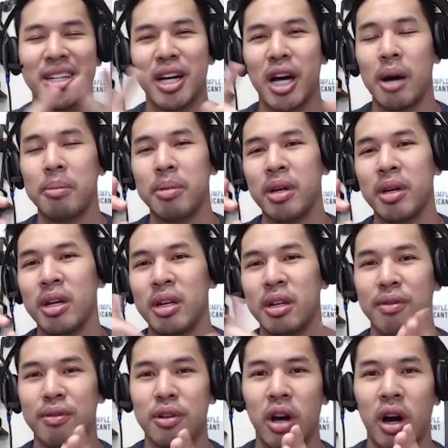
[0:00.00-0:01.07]
copy, the
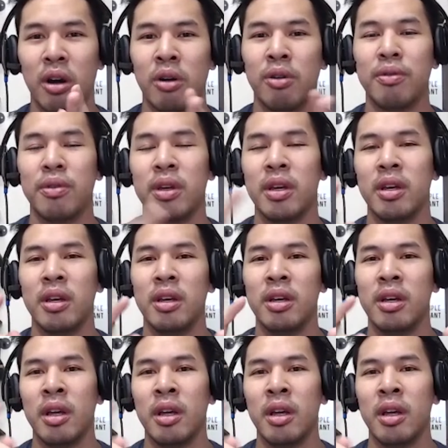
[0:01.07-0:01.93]
photography,